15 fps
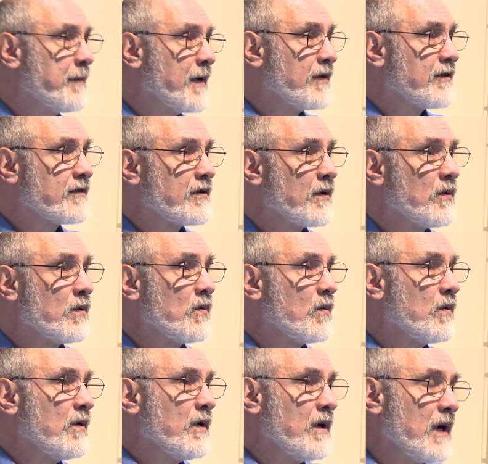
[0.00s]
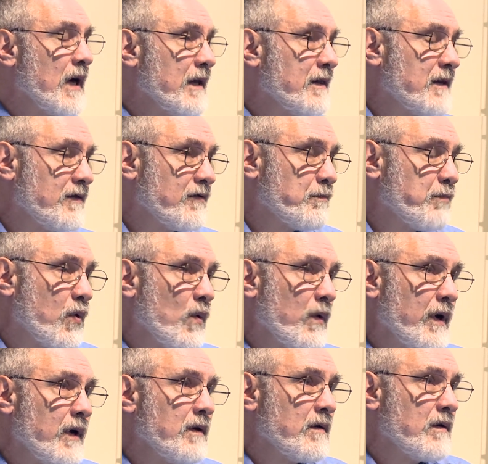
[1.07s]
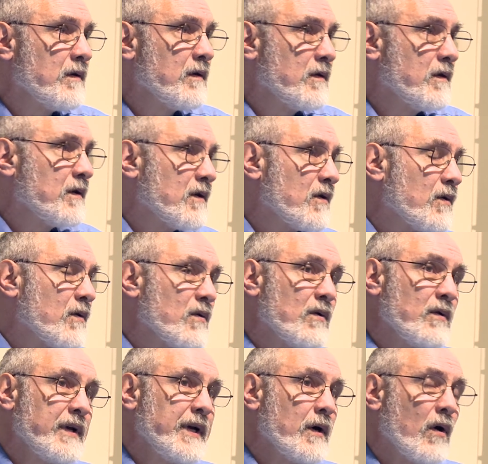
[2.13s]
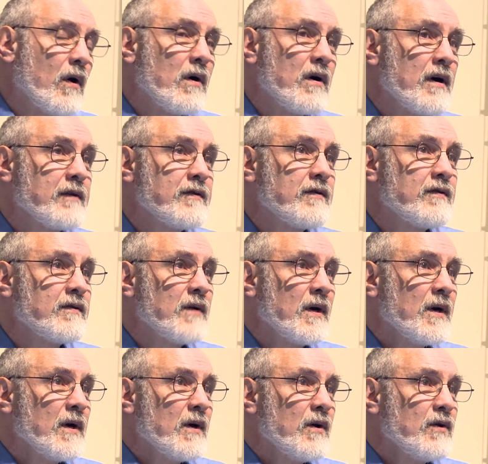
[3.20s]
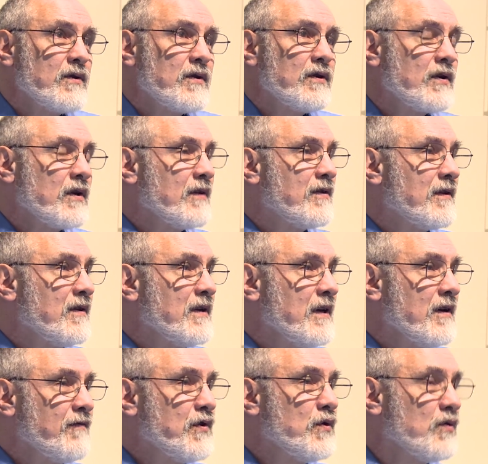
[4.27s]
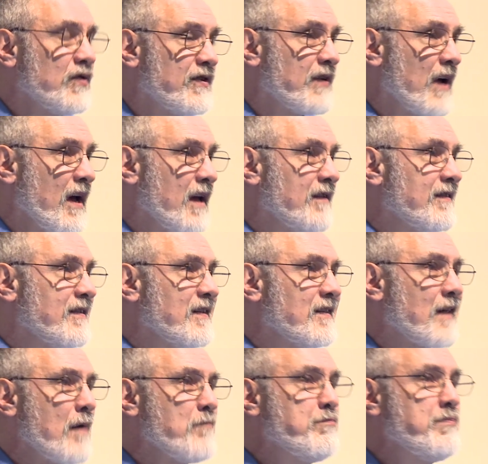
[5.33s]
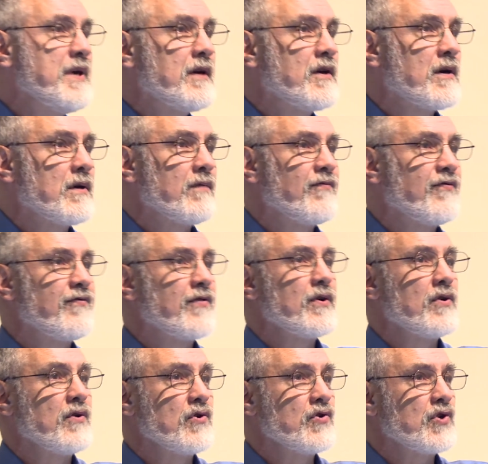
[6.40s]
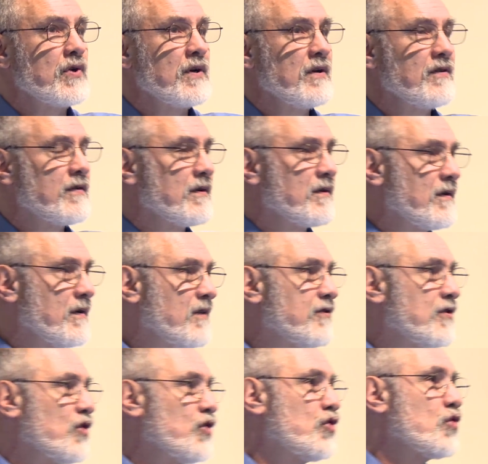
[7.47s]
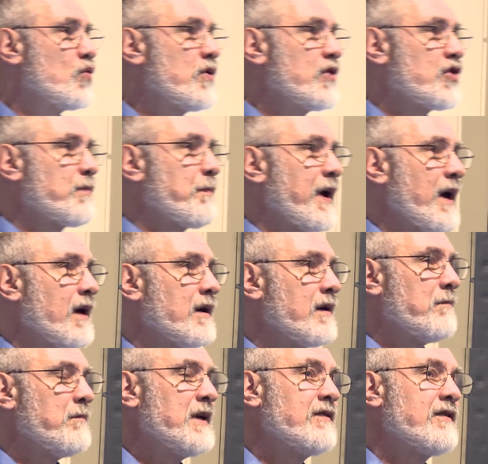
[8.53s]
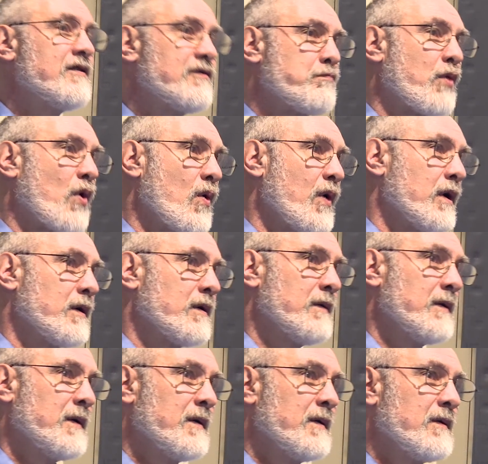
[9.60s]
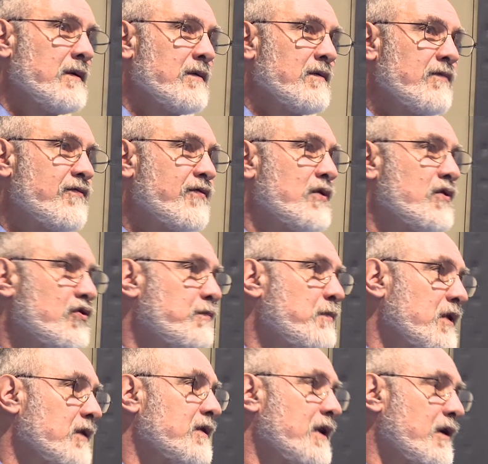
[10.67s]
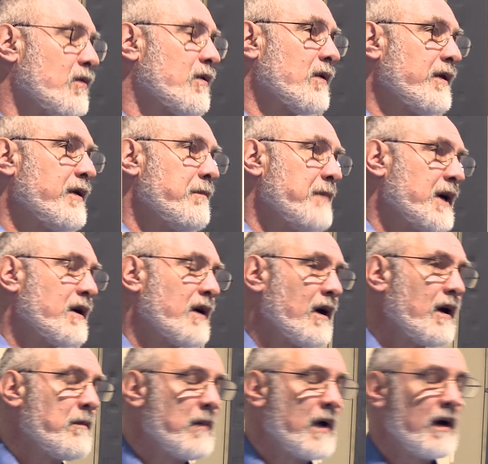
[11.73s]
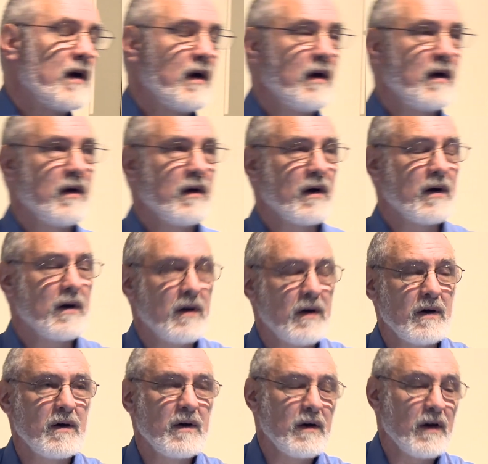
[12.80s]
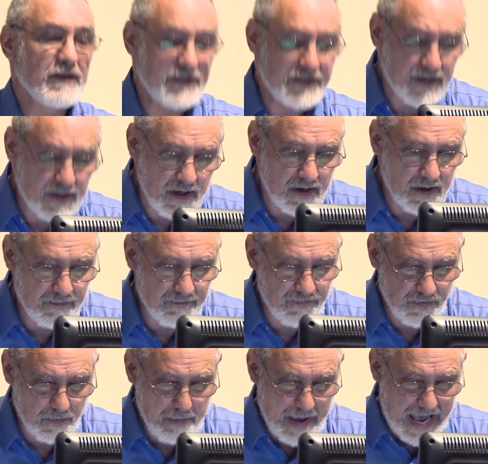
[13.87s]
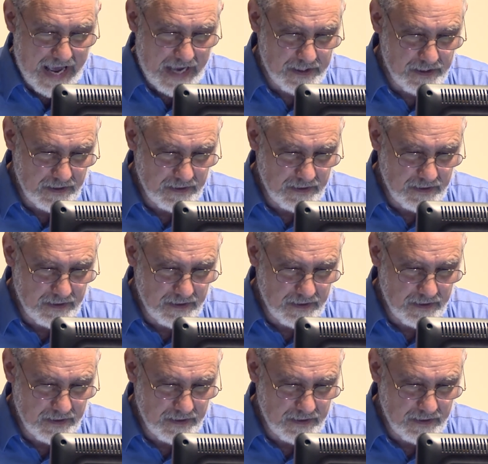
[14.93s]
So at this point in the early aughts, if you said c'est un bic feuge, it's a Jewish pen, it means it's broken. Feuge literally became a synonym for bad.